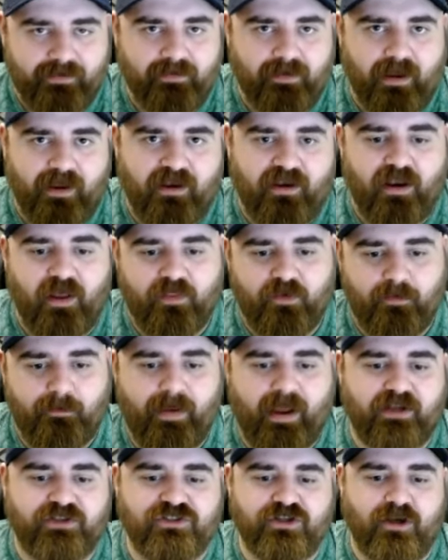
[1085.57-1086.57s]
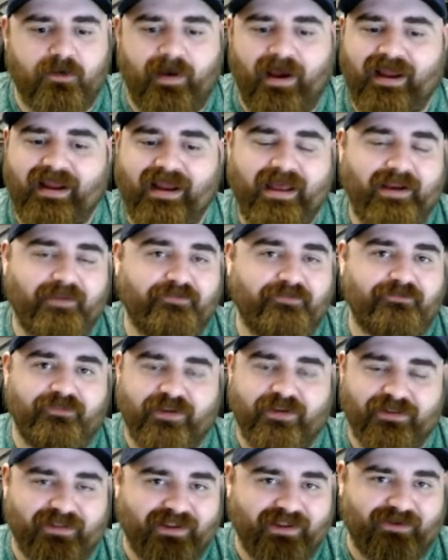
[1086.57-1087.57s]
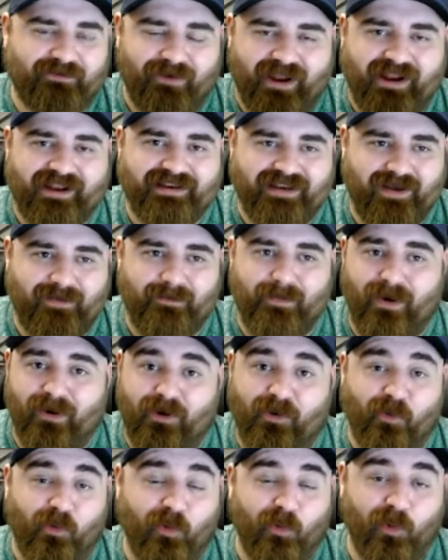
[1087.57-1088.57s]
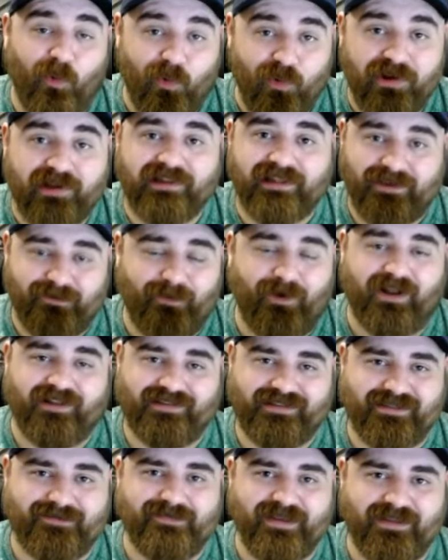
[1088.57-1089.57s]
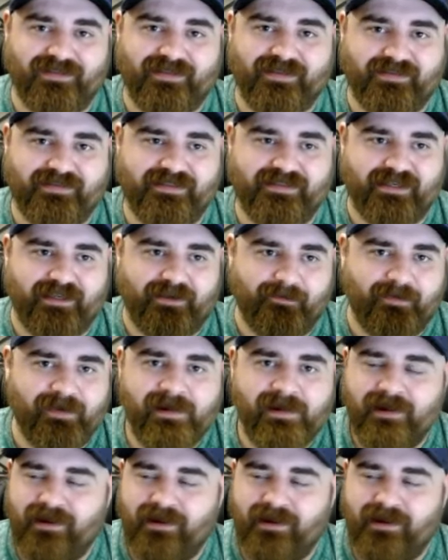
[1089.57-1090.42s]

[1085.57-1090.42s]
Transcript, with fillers: Another matchup. I got a feeling Ryan Nembhard really wants to beat this team.